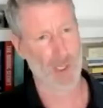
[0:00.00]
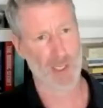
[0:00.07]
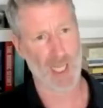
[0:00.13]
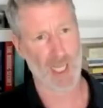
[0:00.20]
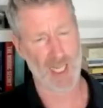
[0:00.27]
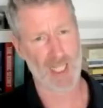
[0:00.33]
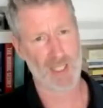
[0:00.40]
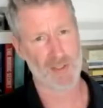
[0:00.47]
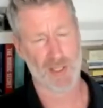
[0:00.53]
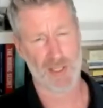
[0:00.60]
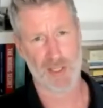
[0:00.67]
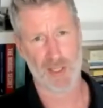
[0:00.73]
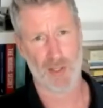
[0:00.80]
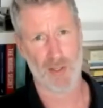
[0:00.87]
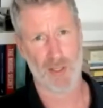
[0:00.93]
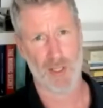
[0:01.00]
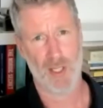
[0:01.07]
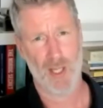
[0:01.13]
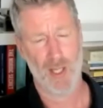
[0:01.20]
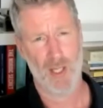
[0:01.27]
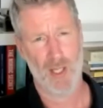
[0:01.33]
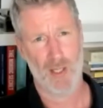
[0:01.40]
actually,
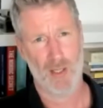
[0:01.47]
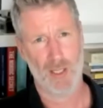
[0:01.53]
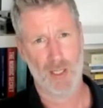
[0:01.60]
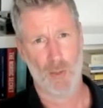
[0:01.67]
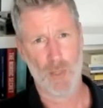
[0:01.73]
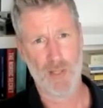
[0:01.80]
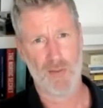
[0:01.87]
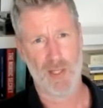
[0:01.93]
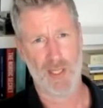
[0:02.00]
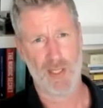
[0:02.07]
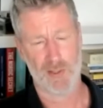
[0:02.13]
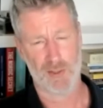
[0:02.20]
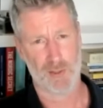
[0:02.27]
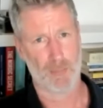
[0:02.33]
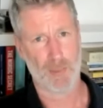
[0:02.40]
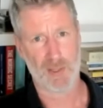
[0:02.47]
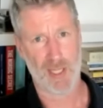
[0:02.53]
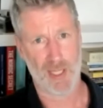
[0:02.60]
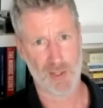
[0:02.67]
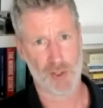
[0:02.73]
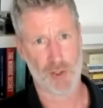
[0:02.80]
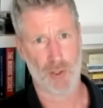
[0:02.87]
we think there's a
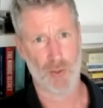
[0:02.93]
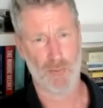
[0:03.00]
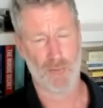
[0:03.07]
potential